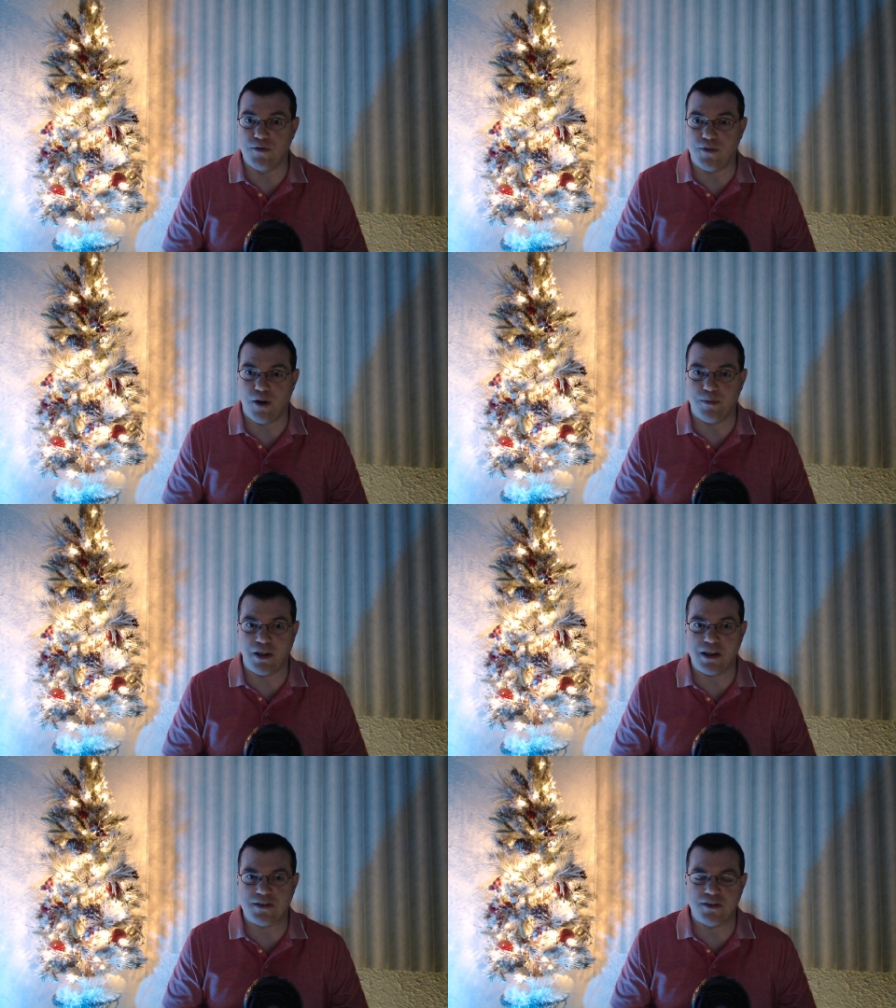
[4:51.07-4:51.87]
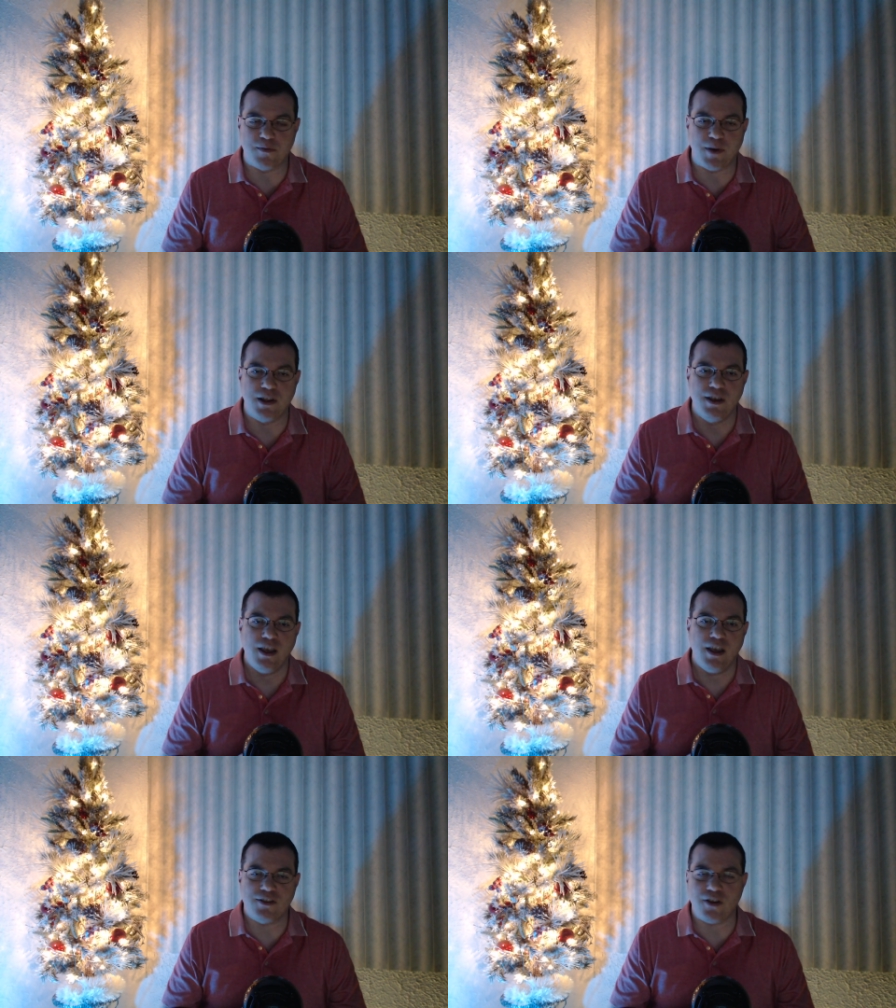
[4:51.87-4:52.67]
of all places, but
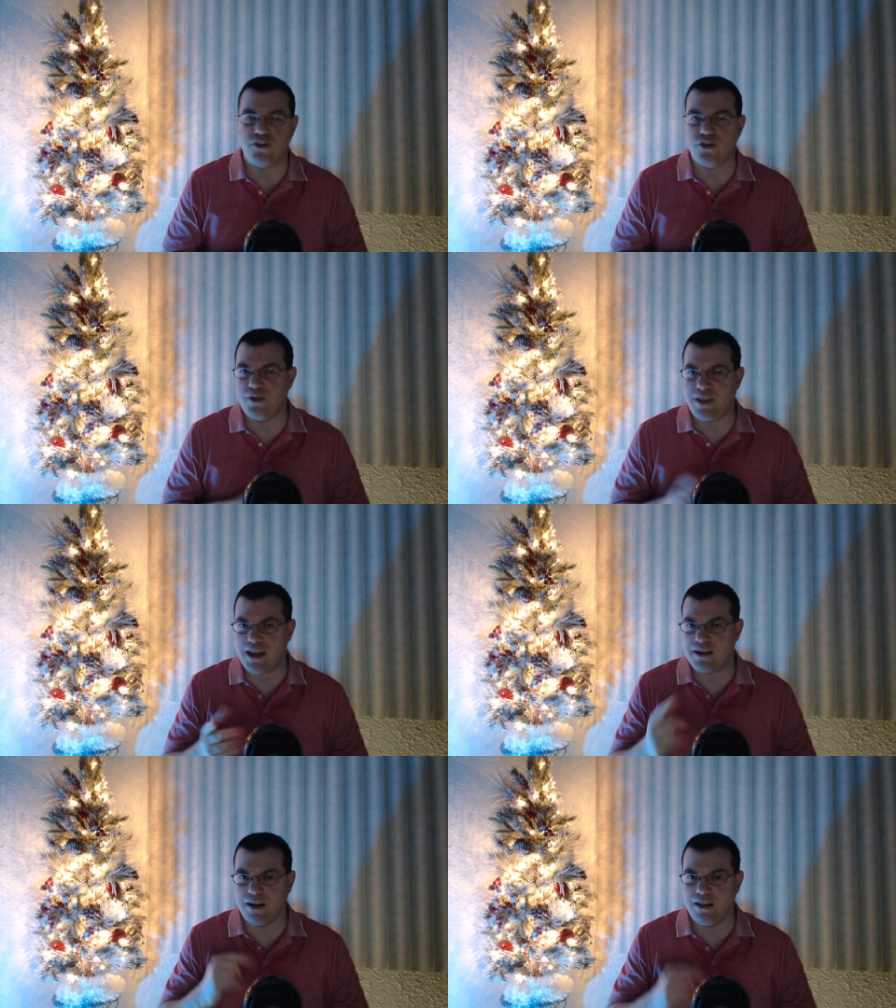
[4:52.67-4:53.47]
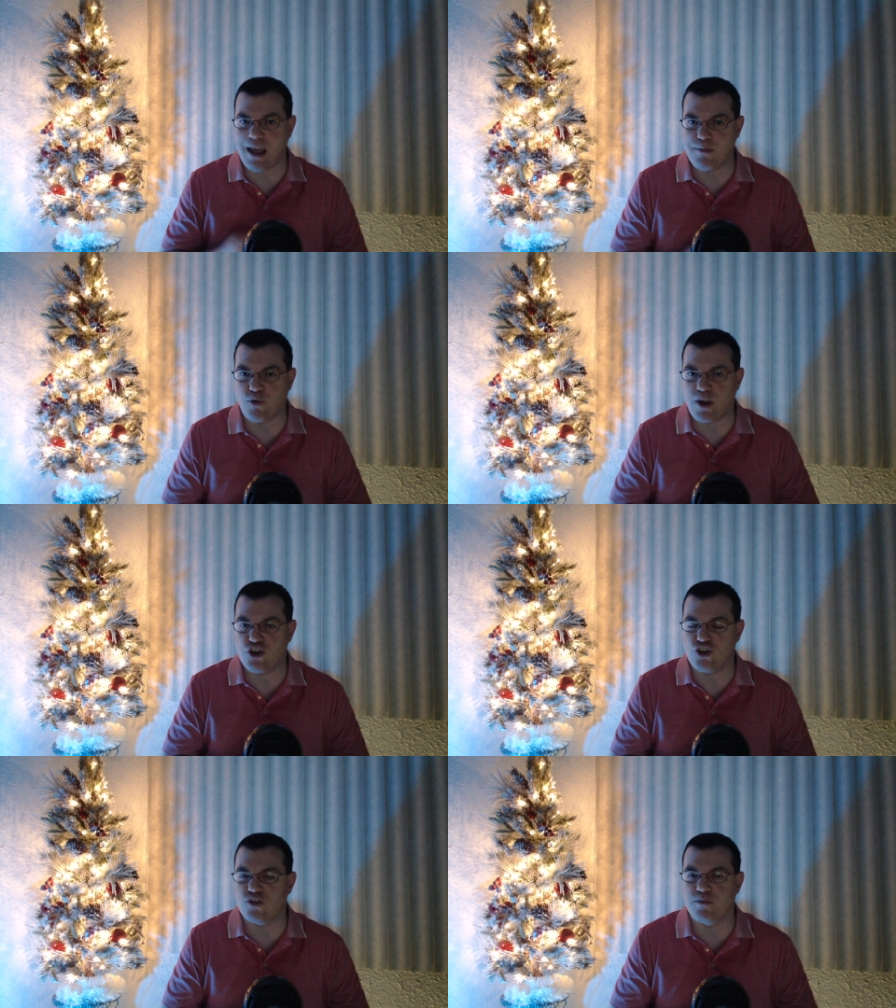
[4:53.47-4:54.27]
it's also in that
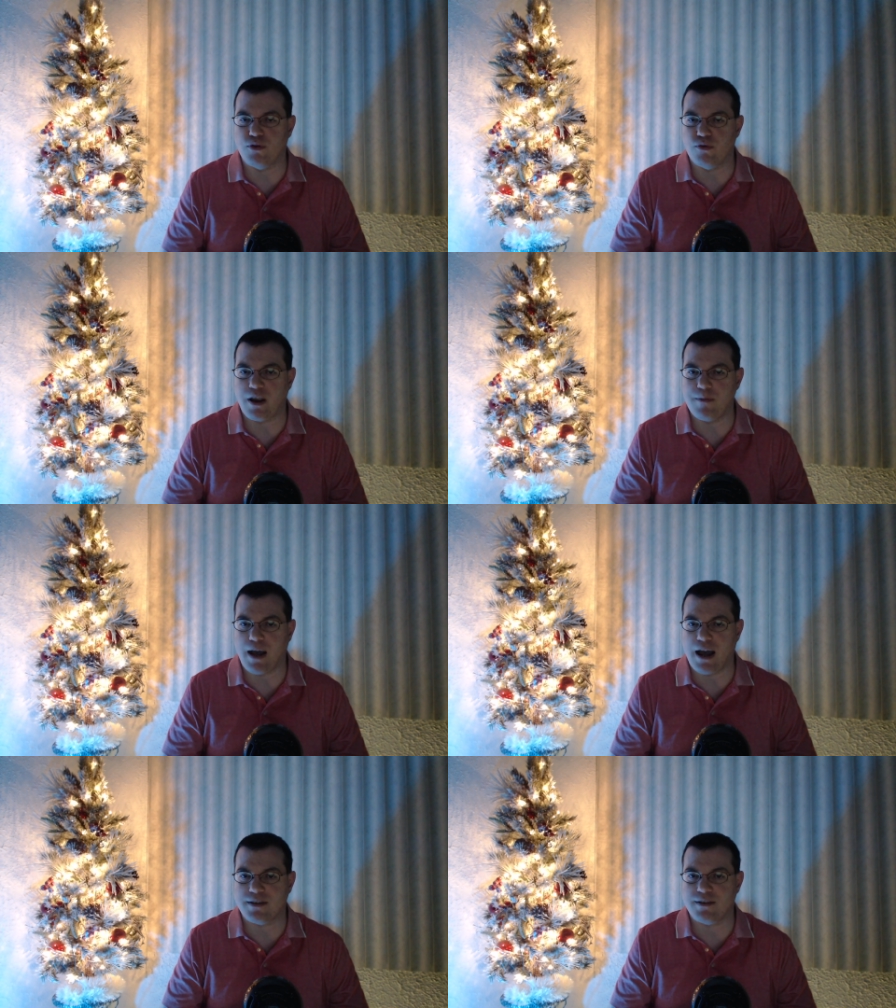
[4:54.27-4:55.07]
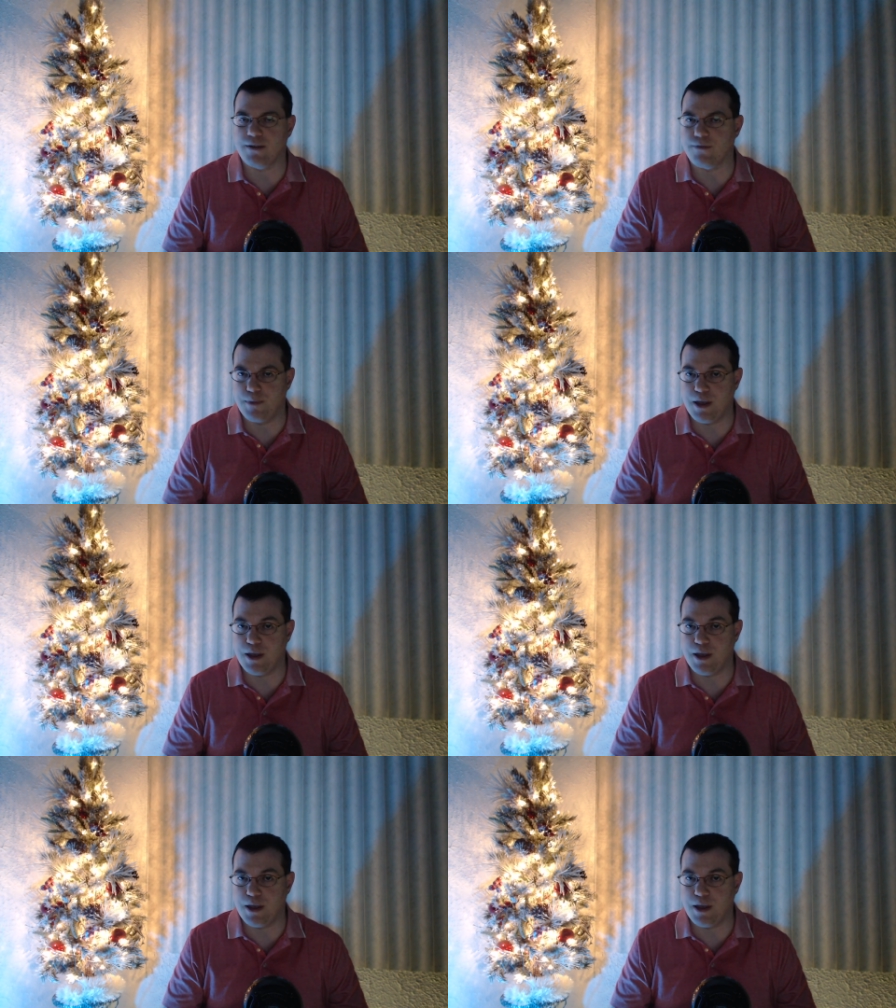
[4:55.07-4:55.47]
Collaborations Blu-ray box set from